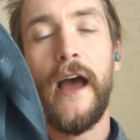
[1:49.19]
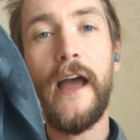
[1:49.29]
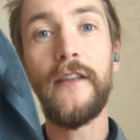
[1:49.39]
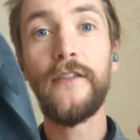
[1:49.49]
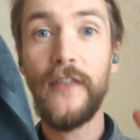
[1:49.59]

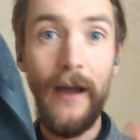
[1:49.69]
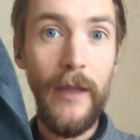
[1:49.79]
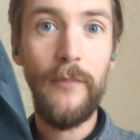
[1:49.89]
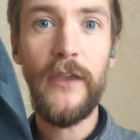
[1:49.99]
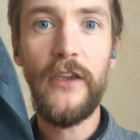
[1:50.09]
And that
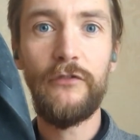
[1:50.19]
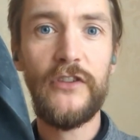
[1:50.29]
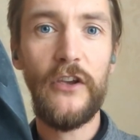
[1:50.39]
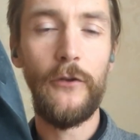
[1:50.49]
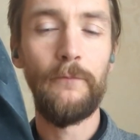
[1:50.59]
may be you
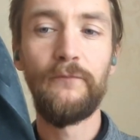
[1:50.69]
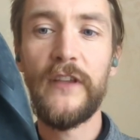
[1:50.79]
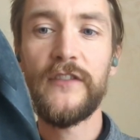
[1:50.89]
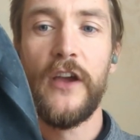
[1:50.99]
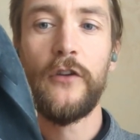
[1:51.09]
too.
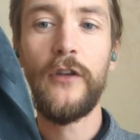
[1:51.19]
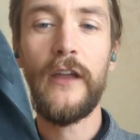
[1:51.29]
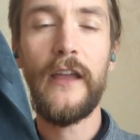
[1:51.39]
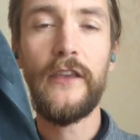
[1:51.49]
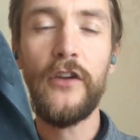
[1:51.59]
So
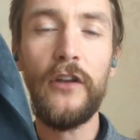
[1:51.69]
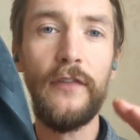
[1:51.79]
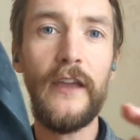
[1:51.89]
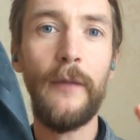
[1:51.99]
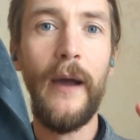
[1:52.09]
you've got to
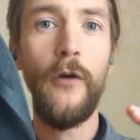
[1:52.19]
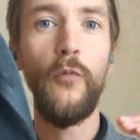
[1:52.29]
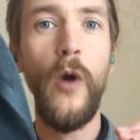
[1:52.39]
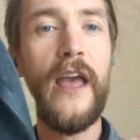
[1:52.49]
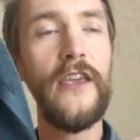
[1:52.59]
think
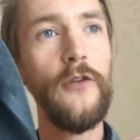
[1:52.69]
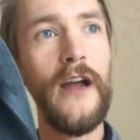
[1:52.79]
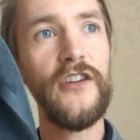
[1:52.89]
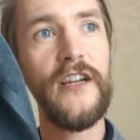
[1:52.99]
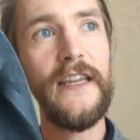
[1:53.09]
about where you
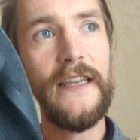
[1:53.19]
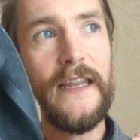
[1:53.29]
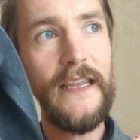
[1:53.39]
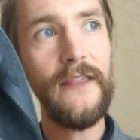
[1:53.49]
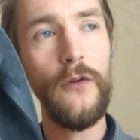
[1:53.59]
actually
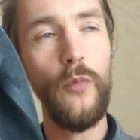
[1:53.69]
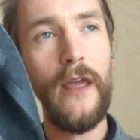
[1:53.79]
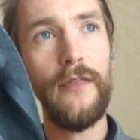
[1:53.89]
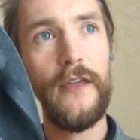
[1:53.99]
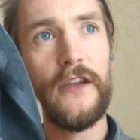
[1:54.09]
need the
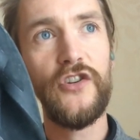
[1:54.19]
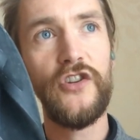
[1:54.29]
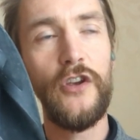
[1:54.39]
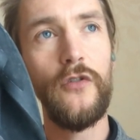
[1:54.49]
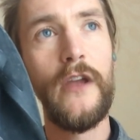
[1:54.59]
width in a
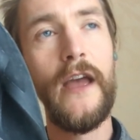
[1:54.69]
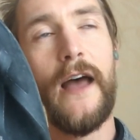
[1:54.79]
shoe,